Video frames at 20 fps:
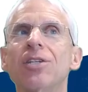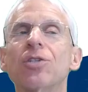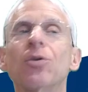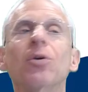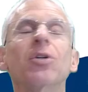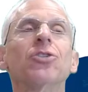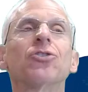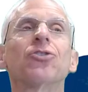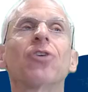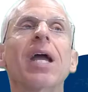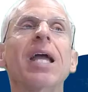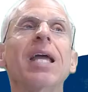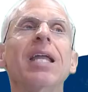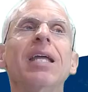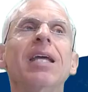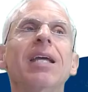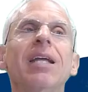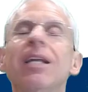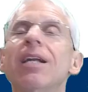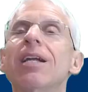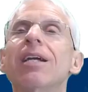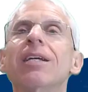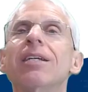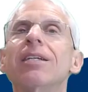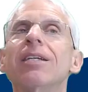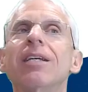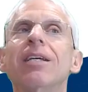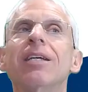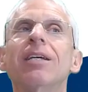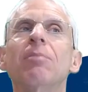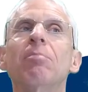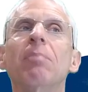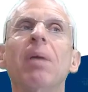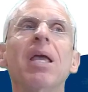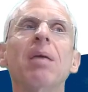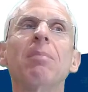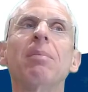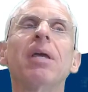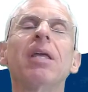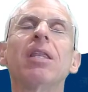So in training,
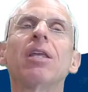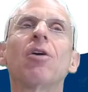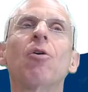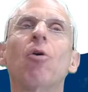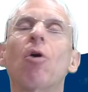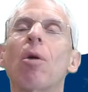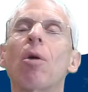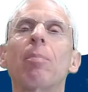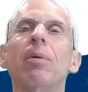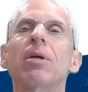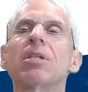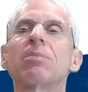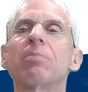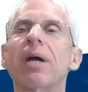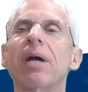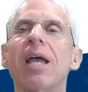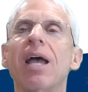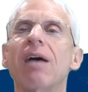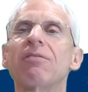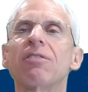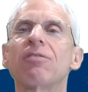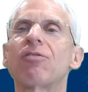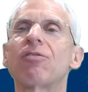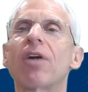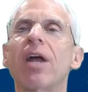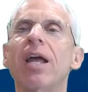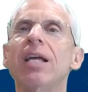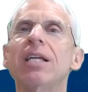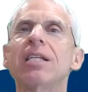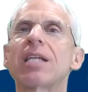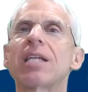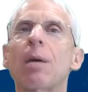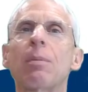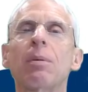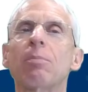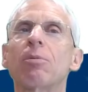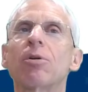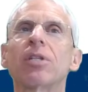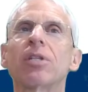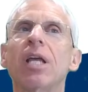maybe the corpus might have the phrase,
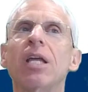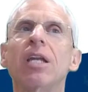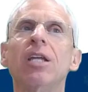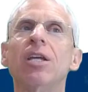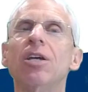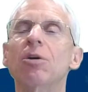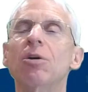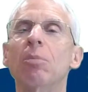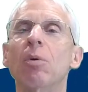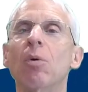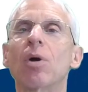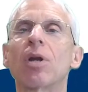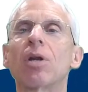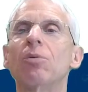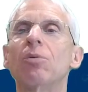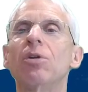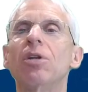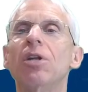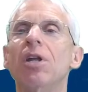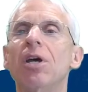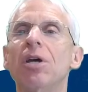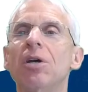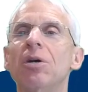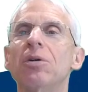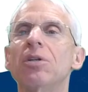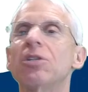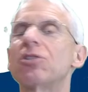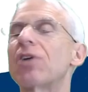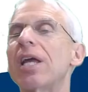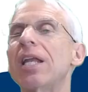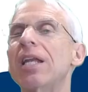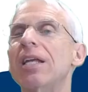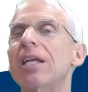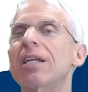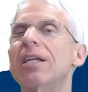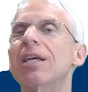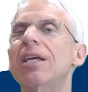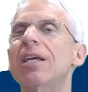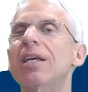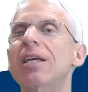happy birthday to you, but what it would do in
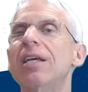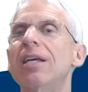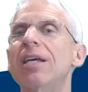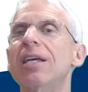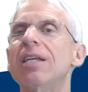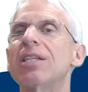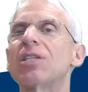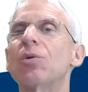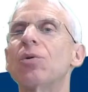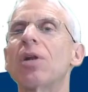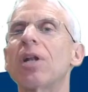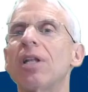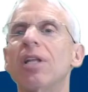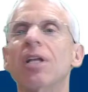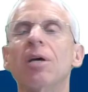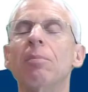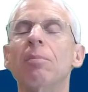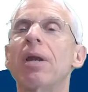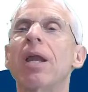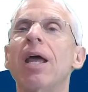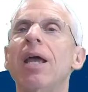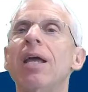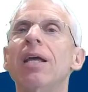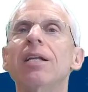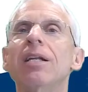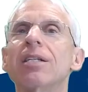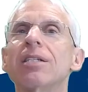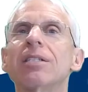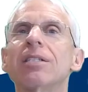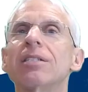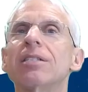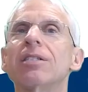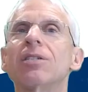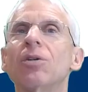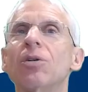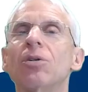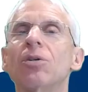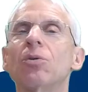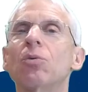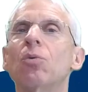training is it would eliminate
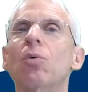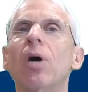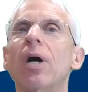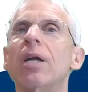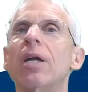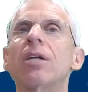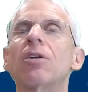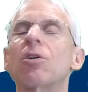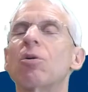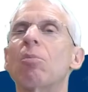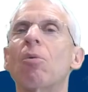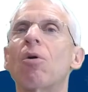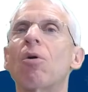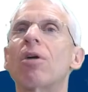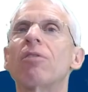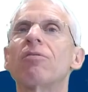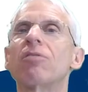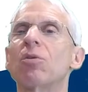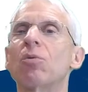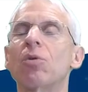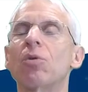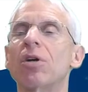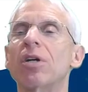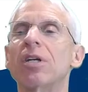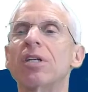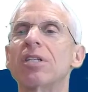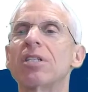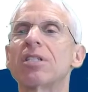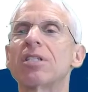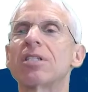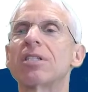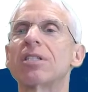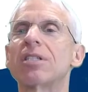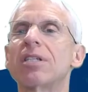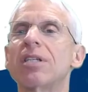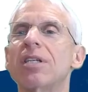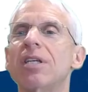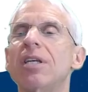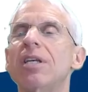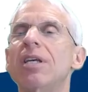one or more of the
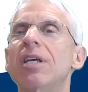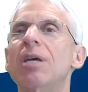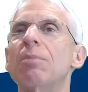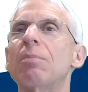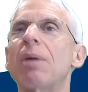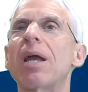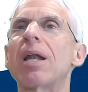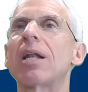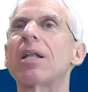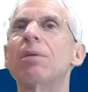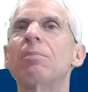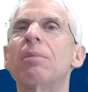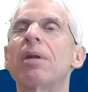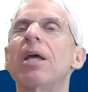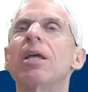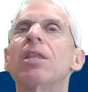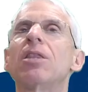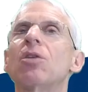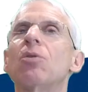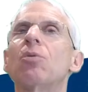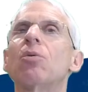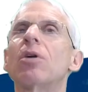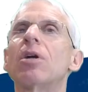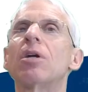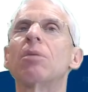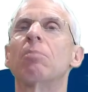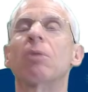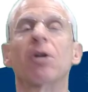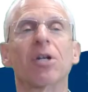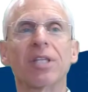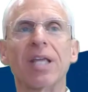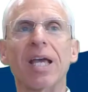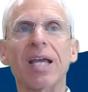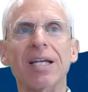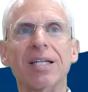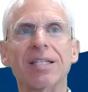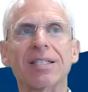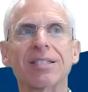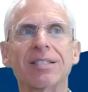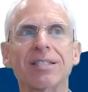words. It might eliminate the word
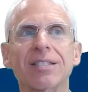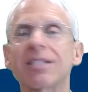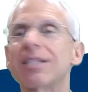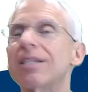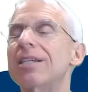birthday.